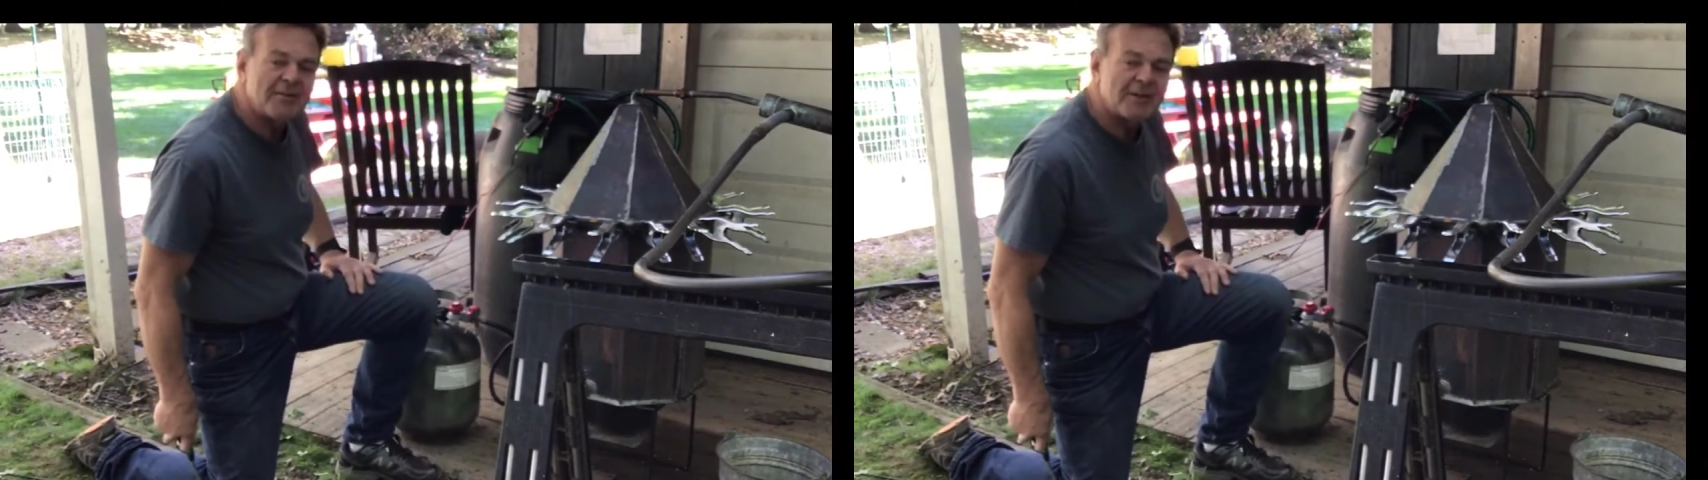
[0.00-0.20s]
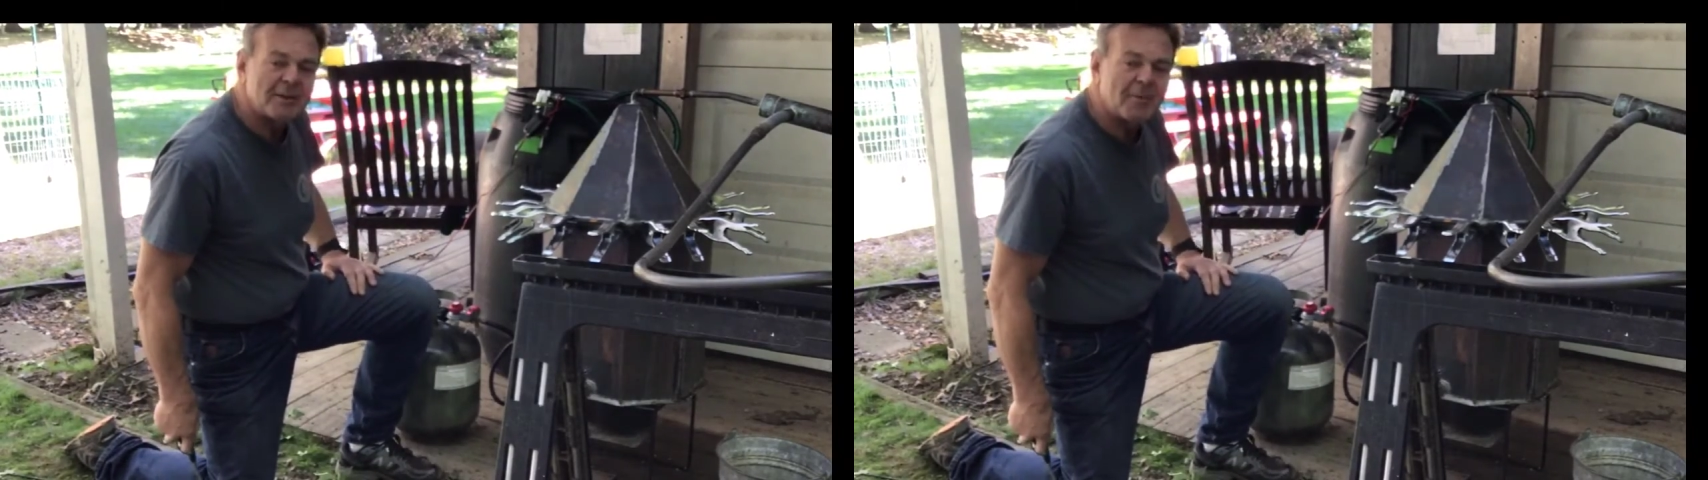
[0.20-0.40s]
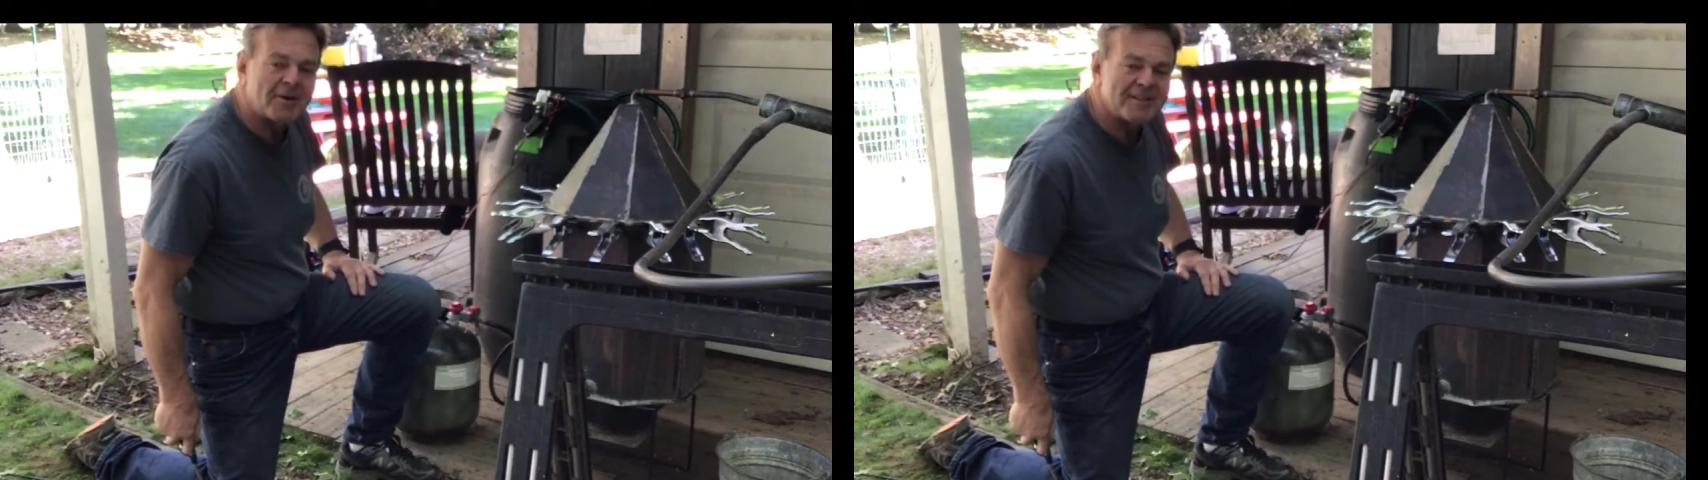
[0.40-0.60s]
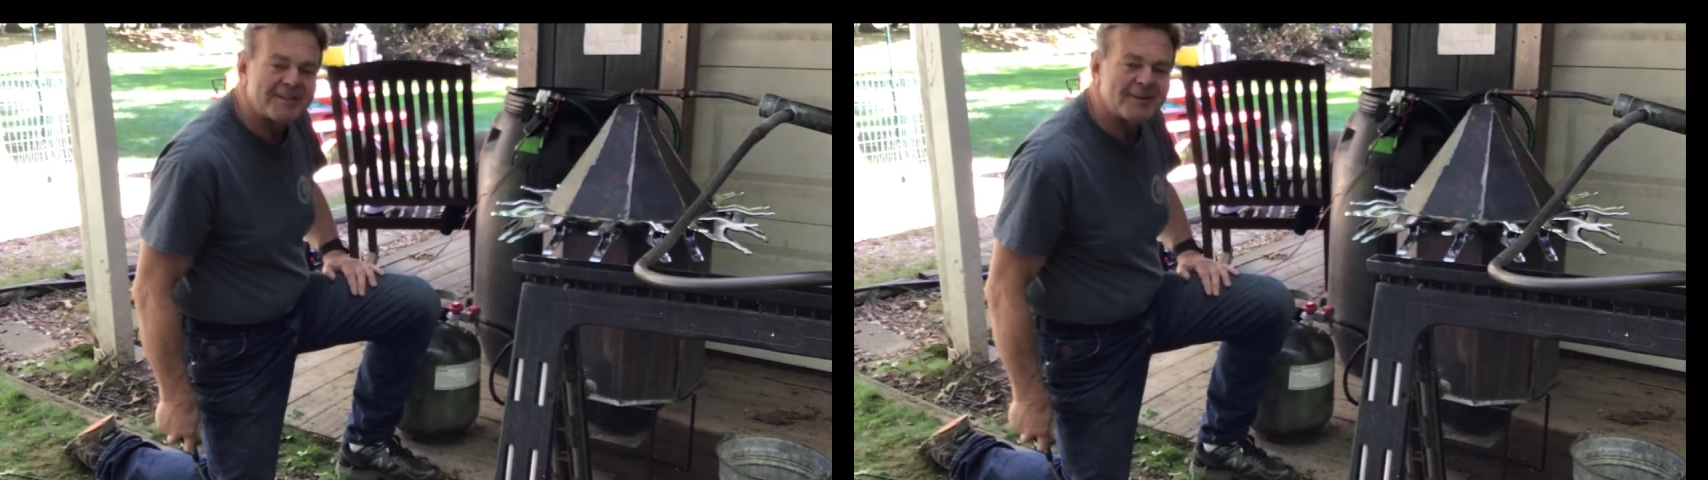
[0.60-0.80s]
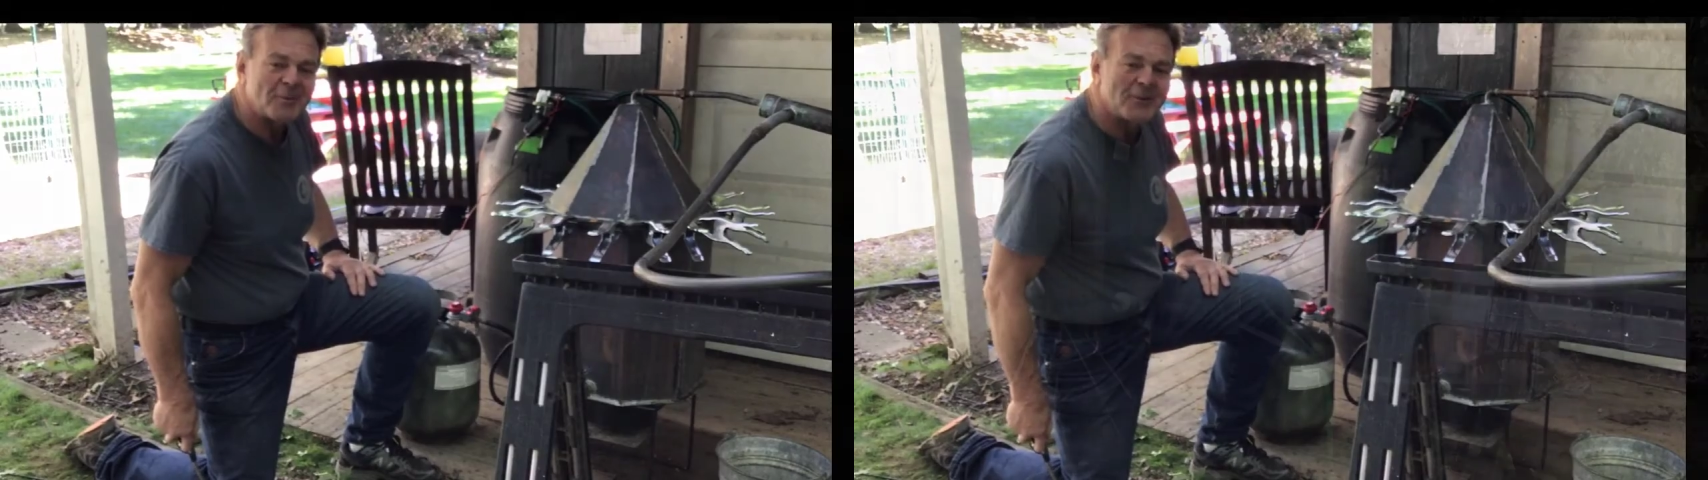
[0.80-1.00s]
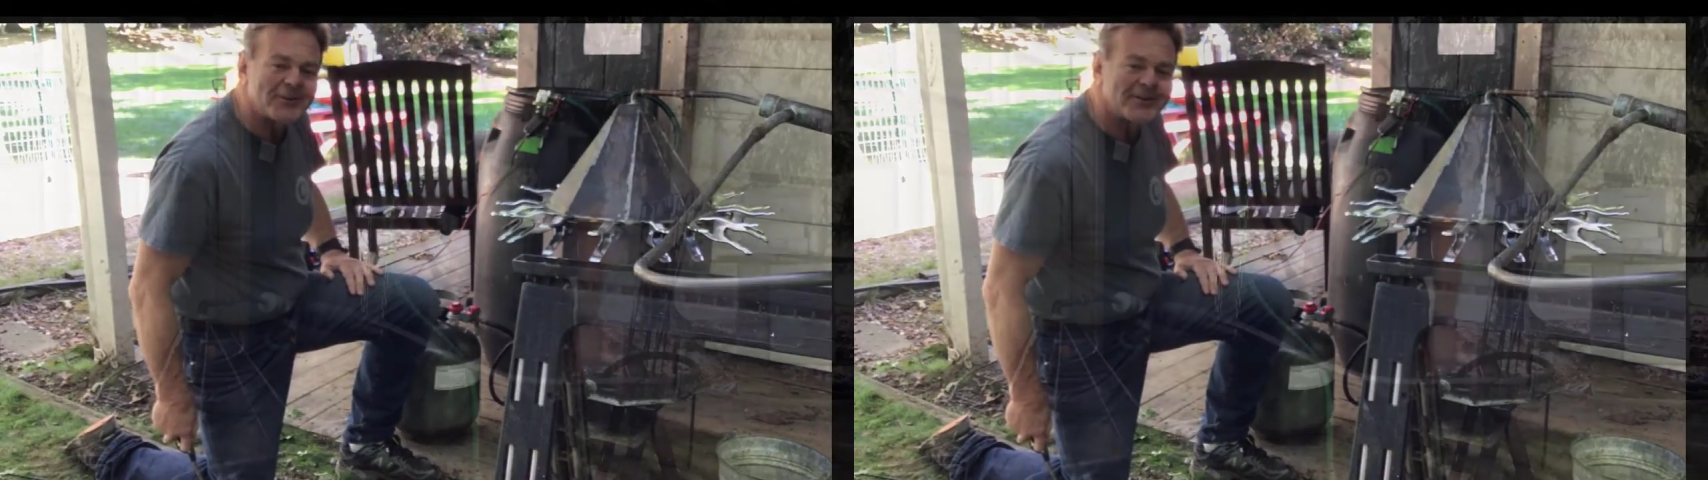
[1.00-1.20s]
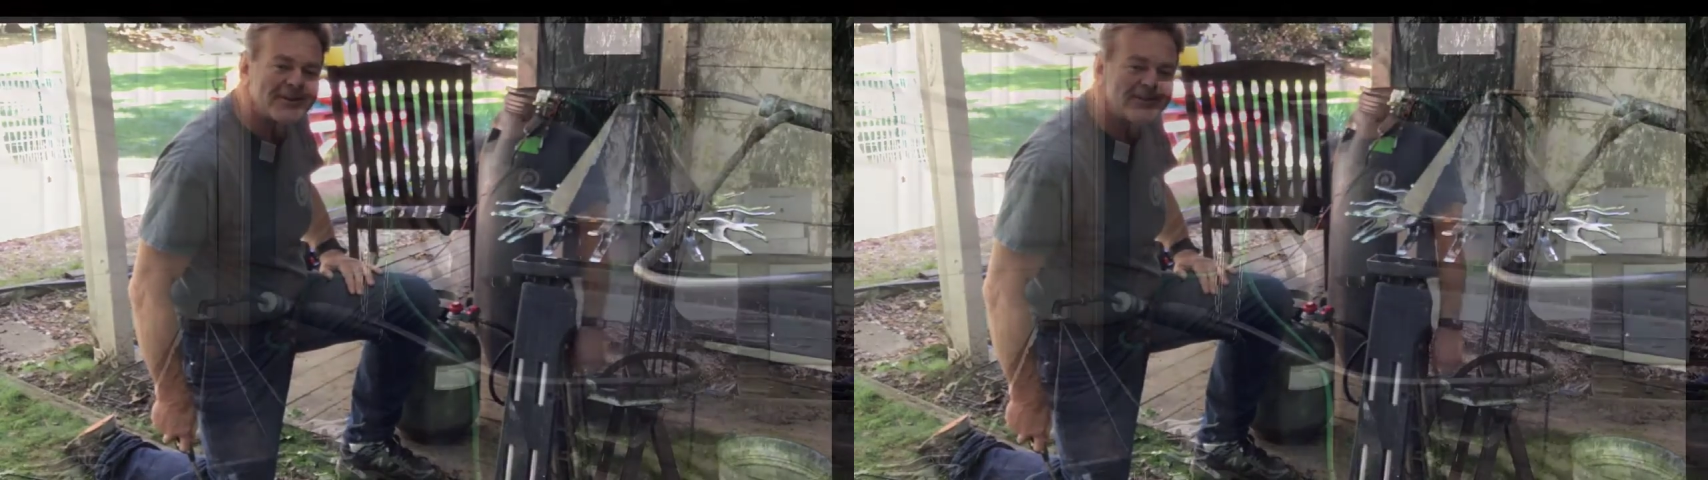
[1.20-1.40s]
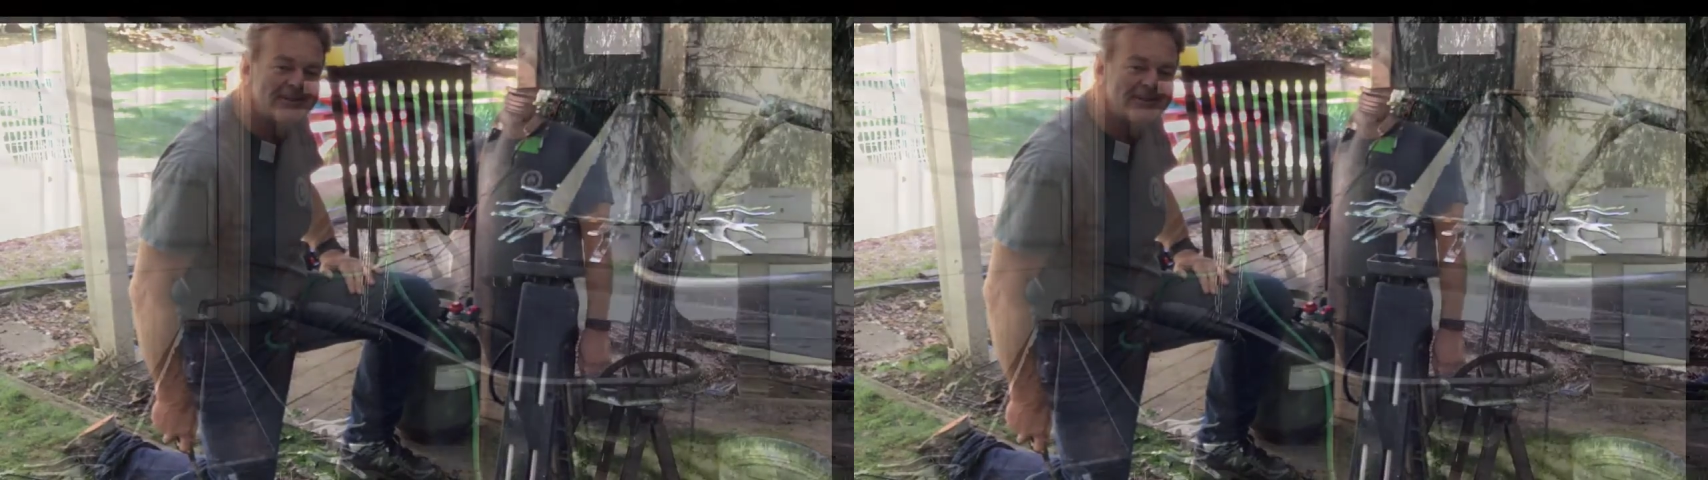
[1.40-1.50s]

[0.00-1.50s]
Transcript: how the other part of the still works.